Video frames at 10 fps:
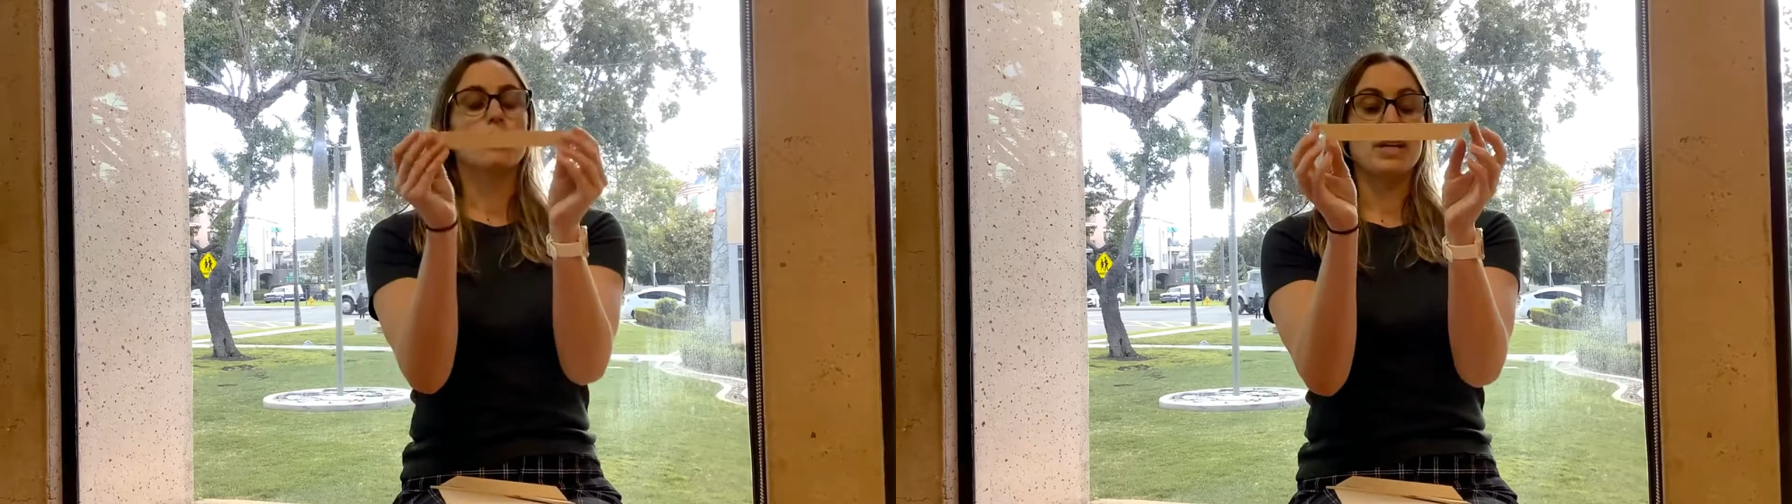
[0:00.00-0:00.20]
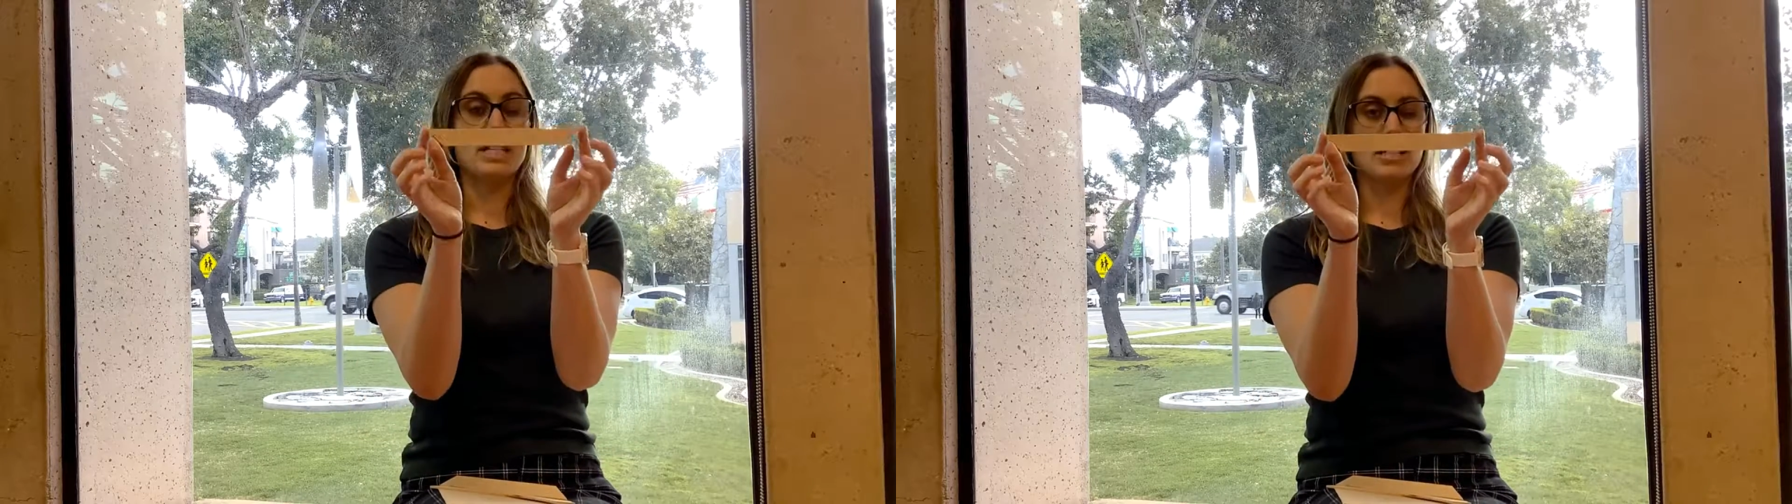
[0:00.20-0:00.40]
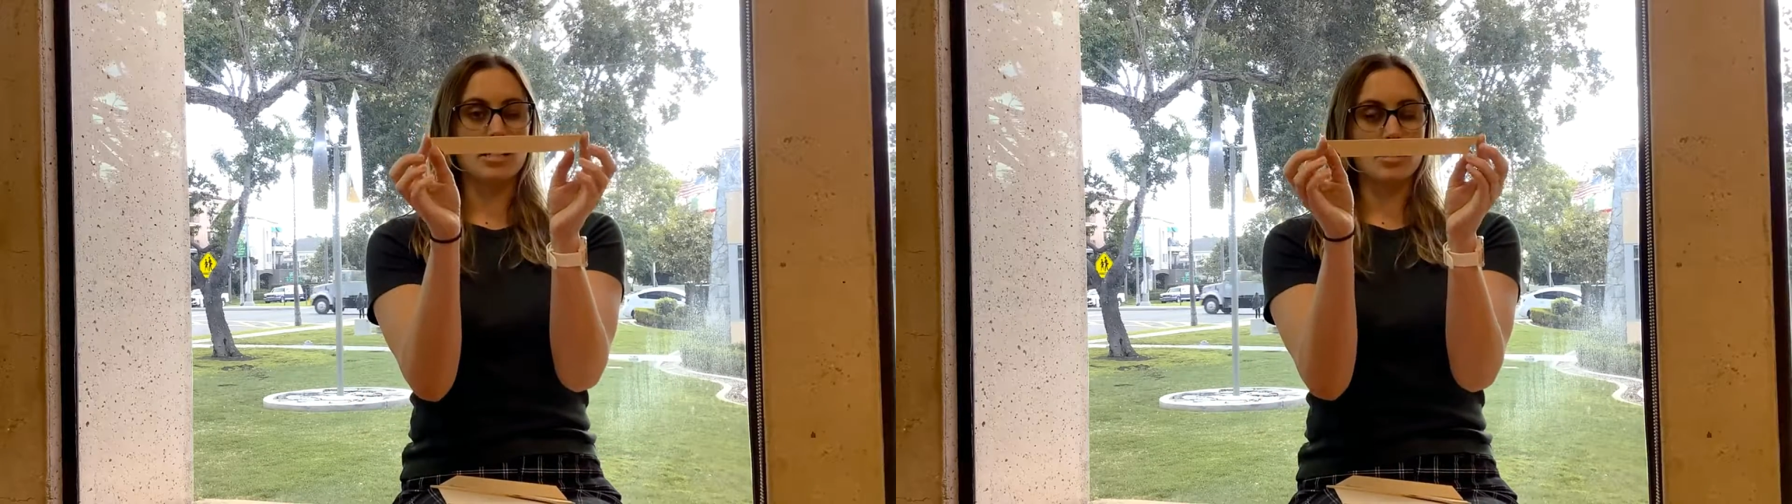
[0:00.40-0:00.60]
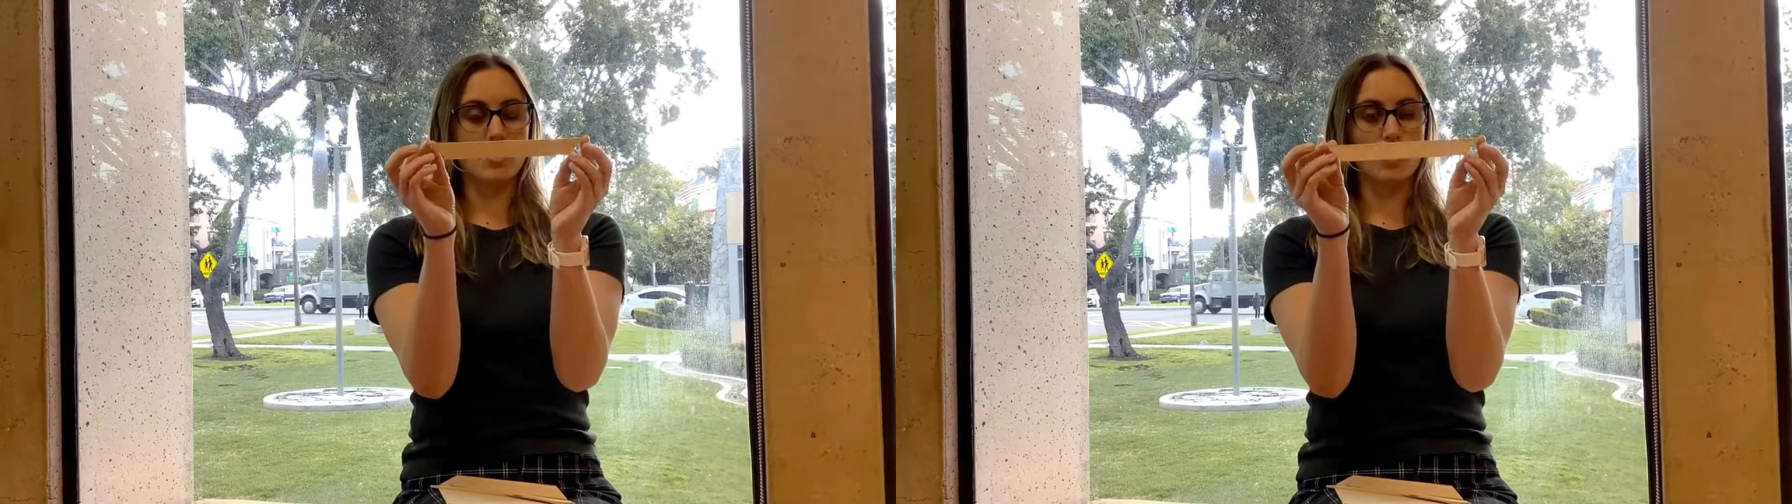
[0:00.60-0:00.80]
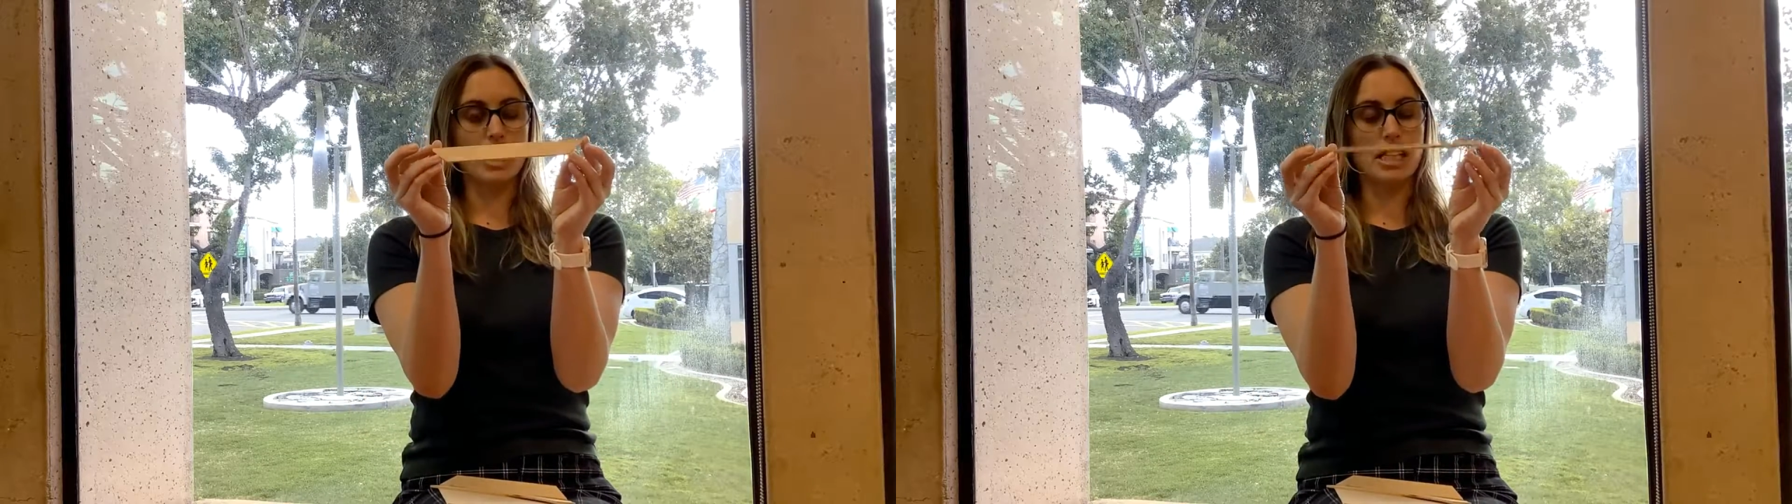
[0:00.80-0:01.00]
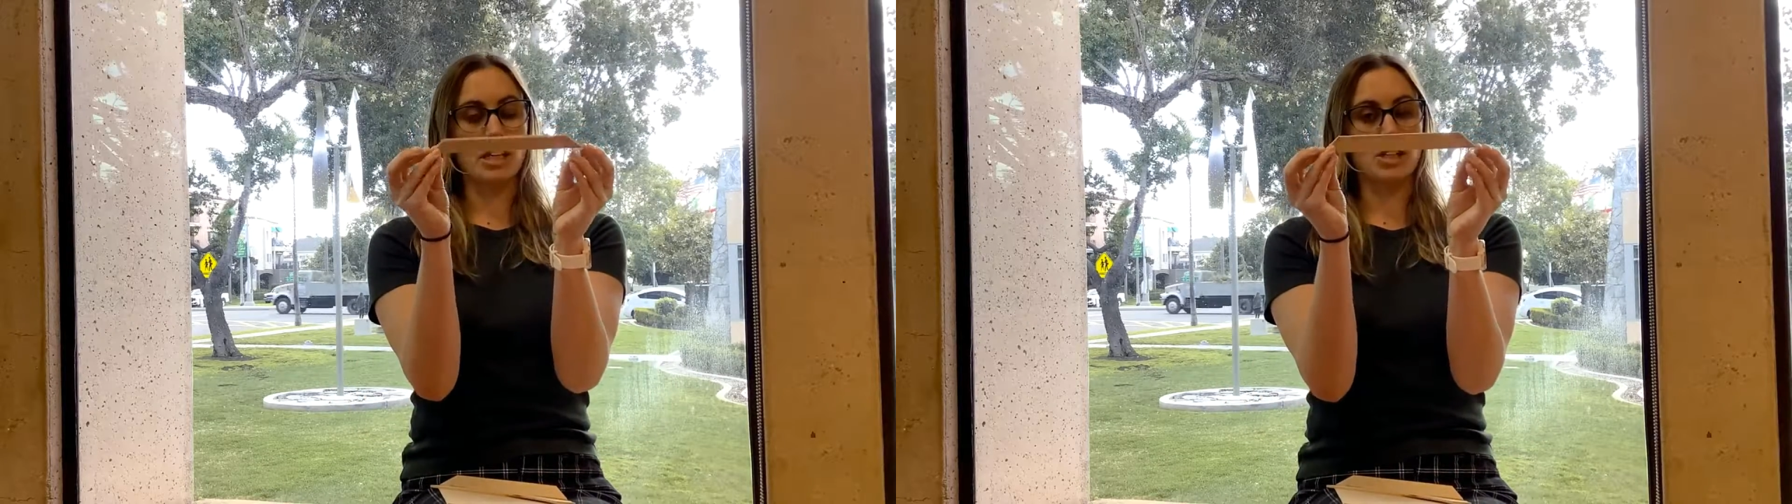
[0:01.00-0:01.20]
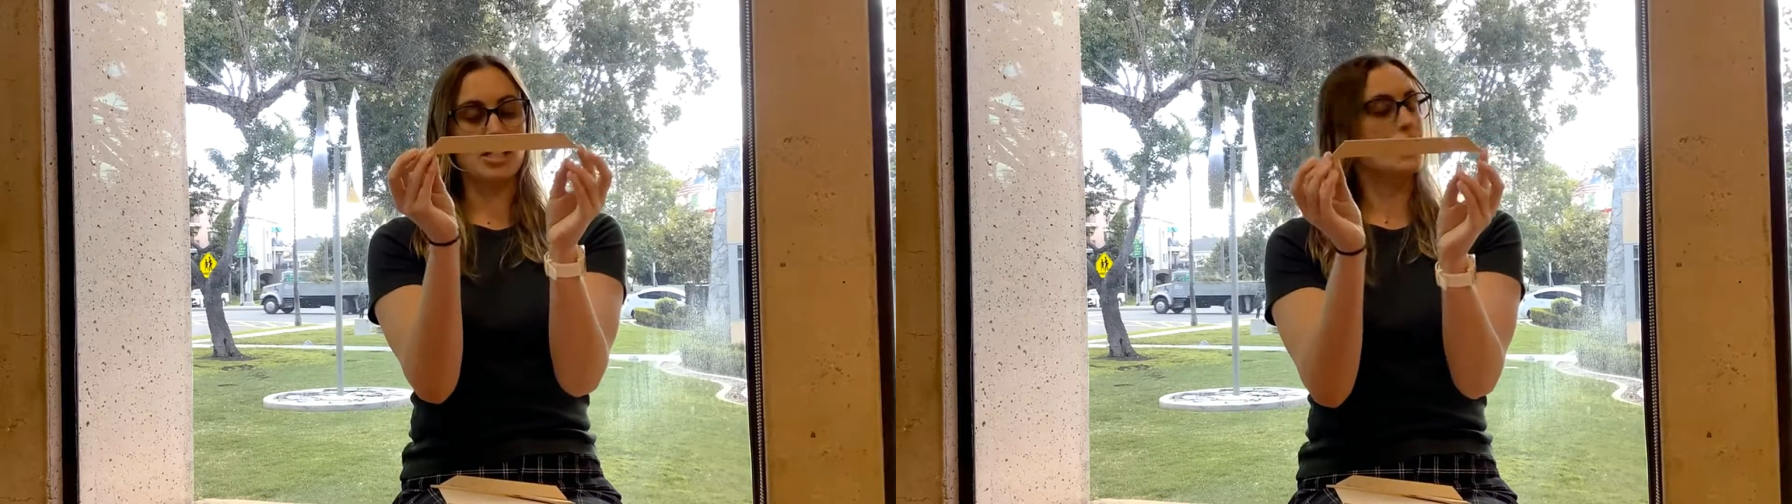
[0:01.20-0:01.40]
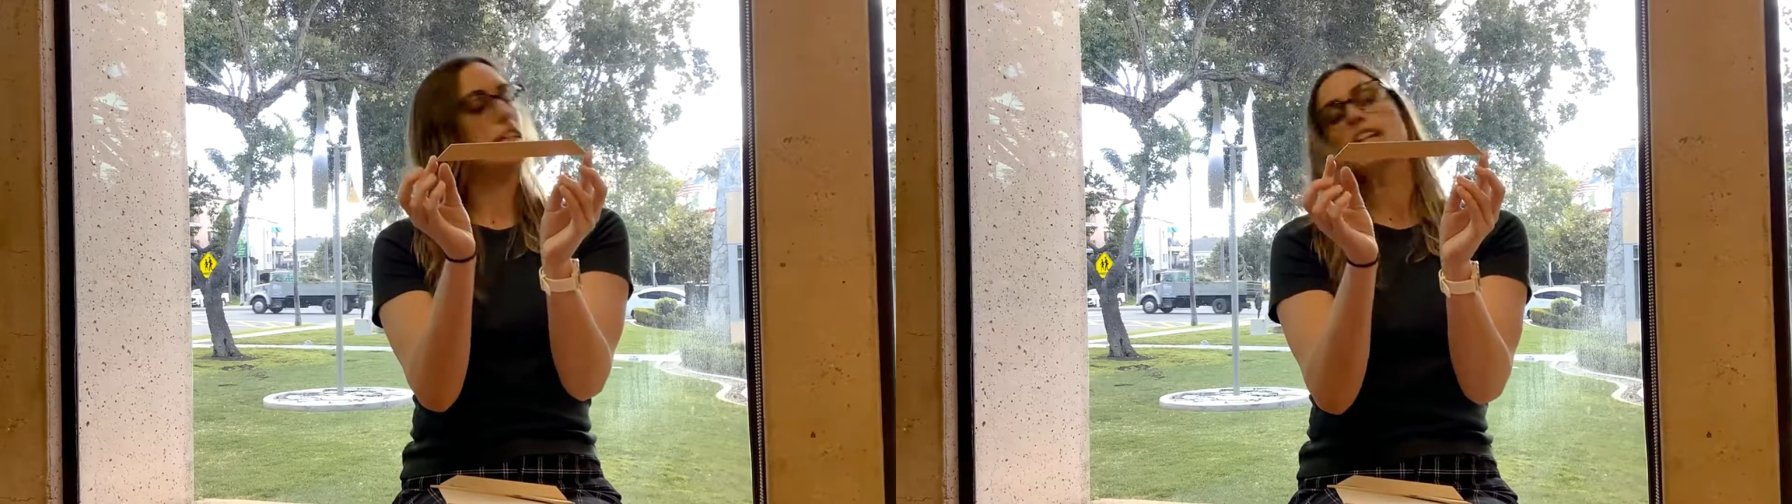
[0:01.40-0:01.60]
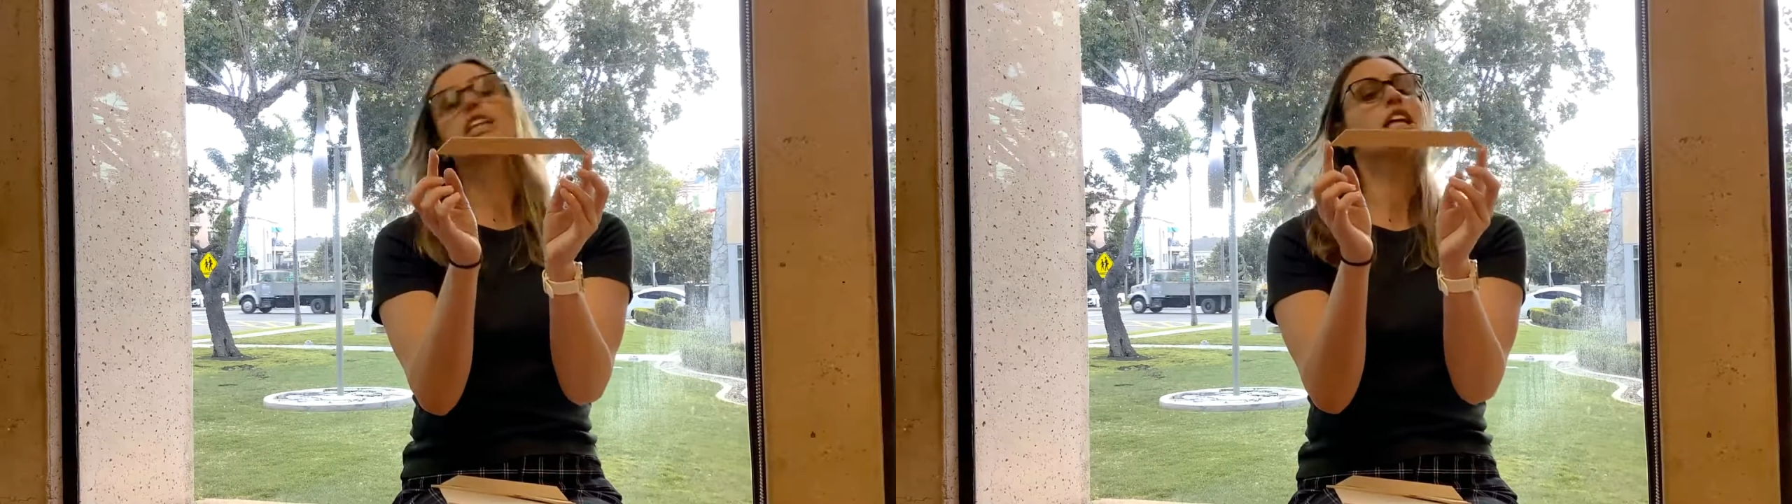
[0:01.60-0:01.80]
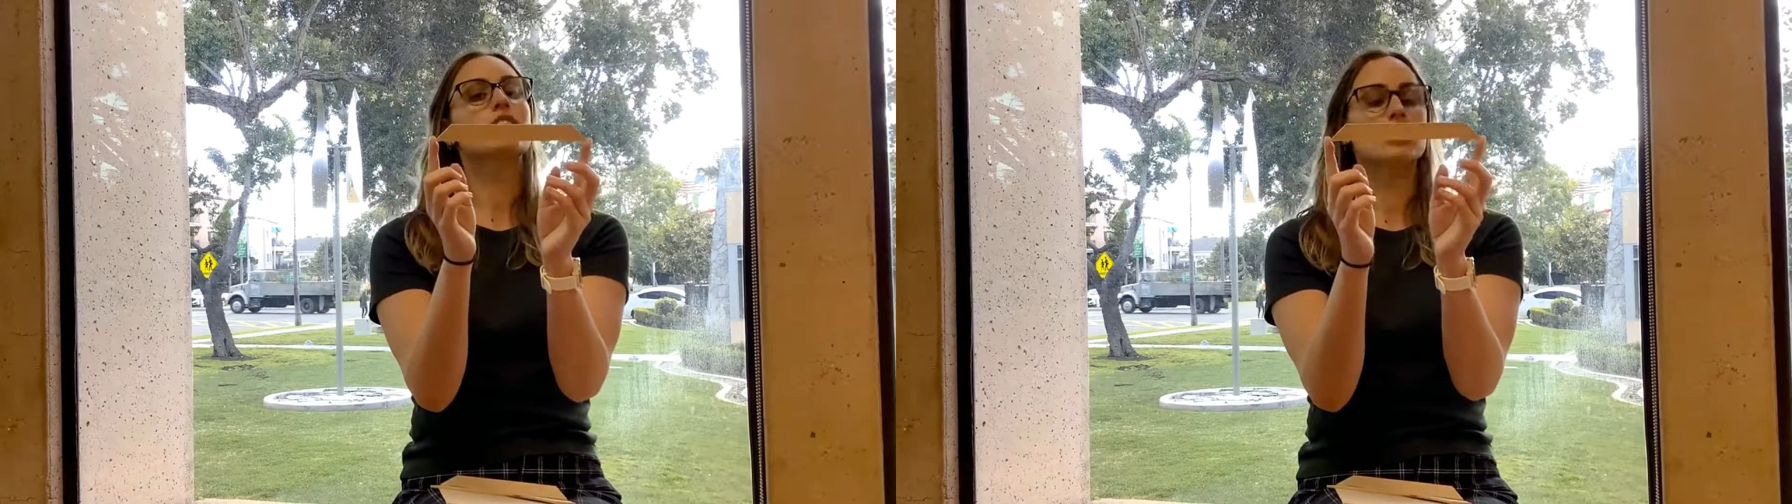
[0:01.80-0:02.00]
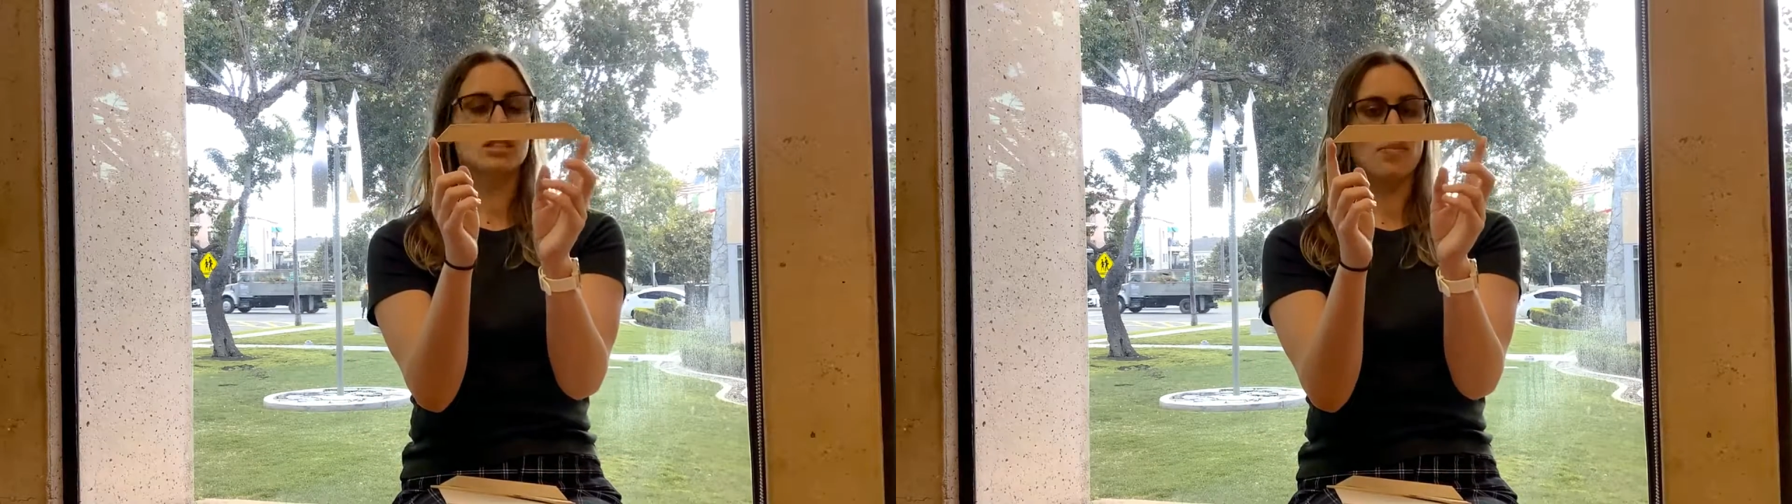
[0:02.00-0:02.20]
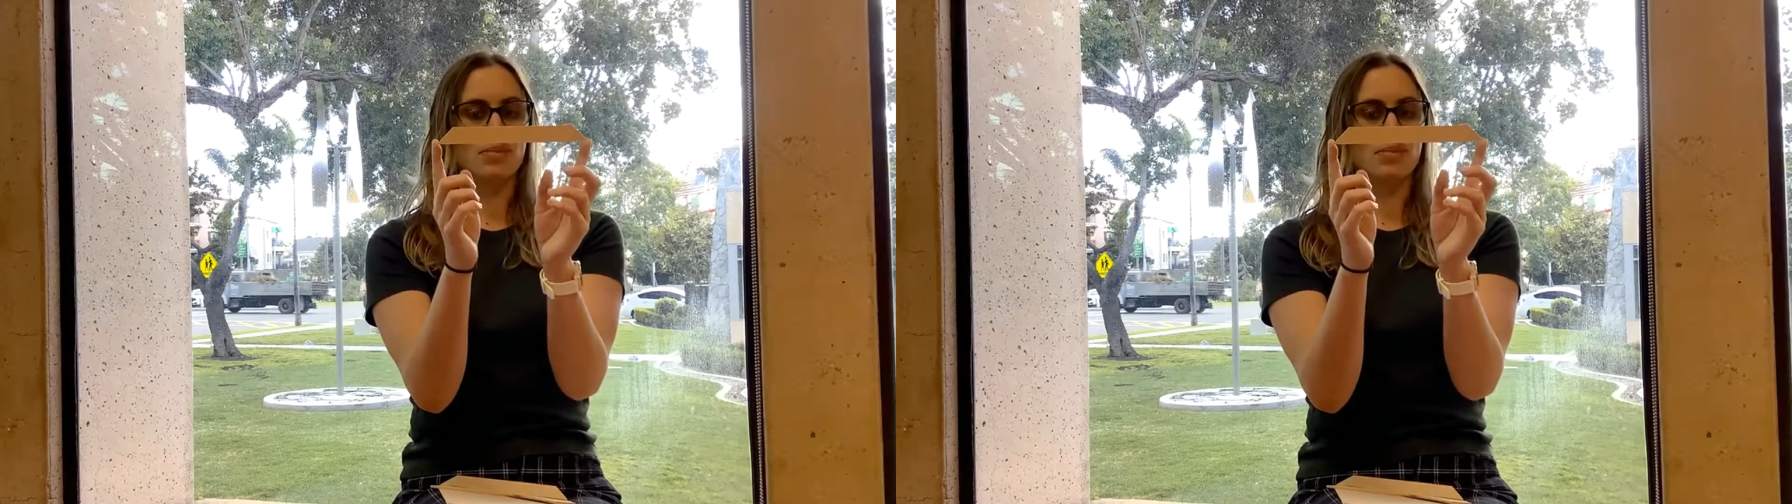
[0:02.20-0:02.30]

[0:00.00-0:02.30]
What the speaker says: pieces of wood that look just like this